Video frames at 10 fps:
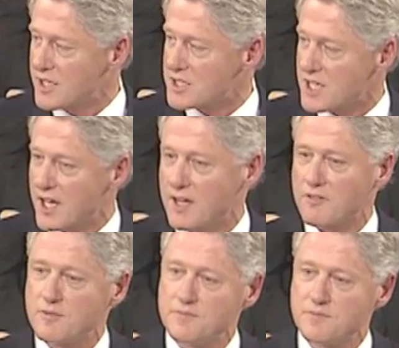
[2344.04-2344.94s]
to save.
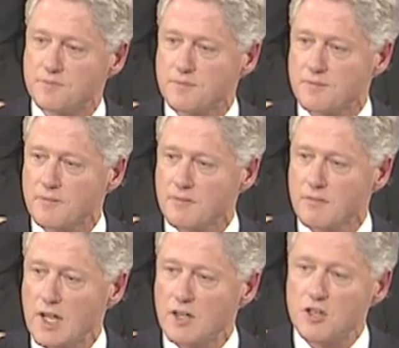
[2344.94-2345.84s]

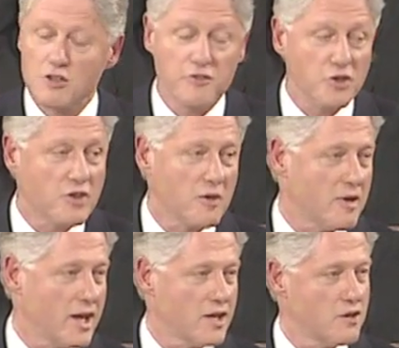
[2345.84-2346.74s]
Too few can
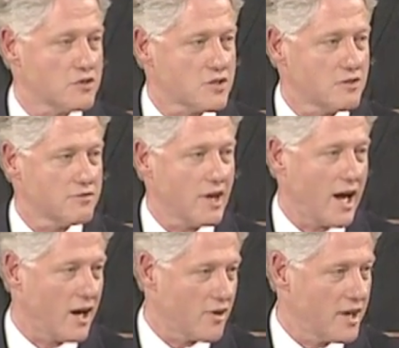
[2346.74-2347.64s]
make use of
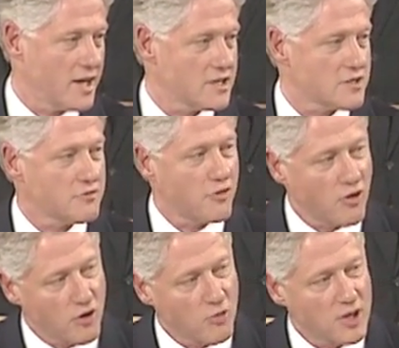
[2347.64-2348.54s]
IRAs and
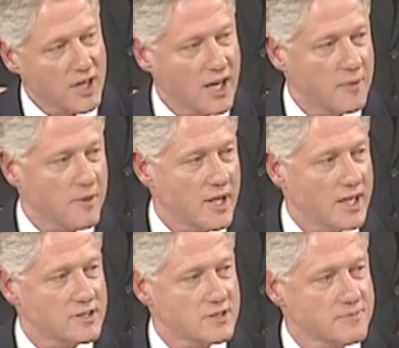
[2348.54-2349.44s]
401k
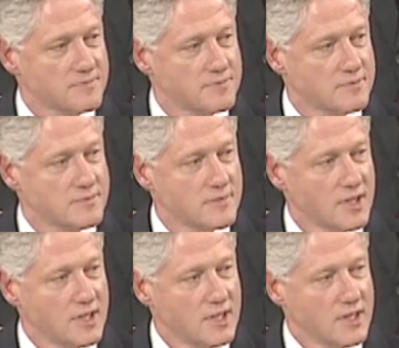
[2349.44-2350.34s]
plans.
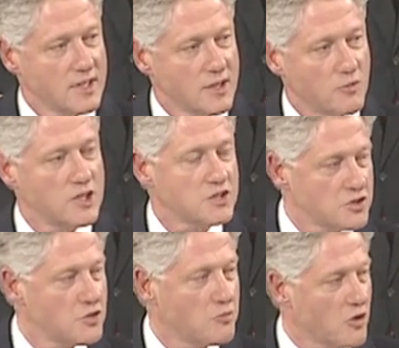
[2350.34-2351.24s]
We should
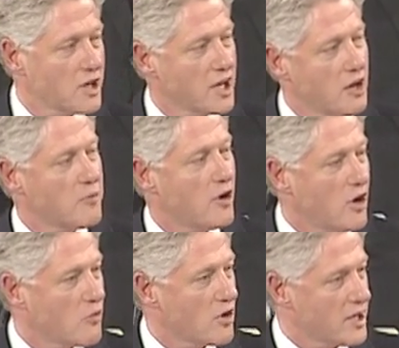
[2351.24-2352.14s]
do more to help
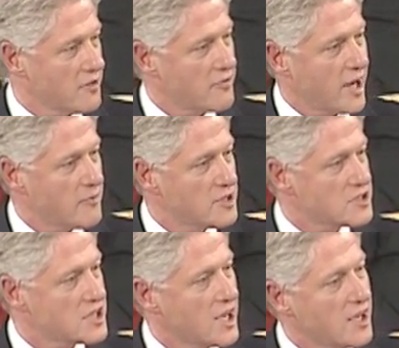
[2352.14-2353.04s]
all working families
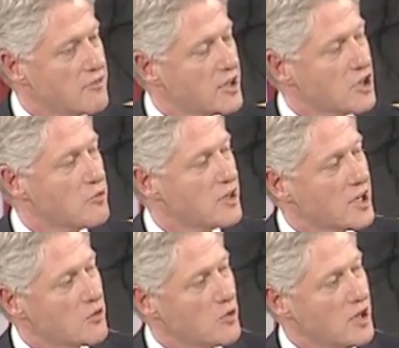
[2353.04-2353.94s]
save and
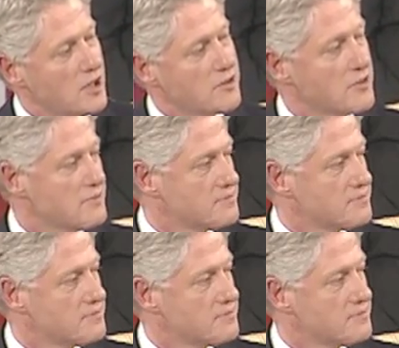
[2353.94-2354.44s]
accumulate wealth.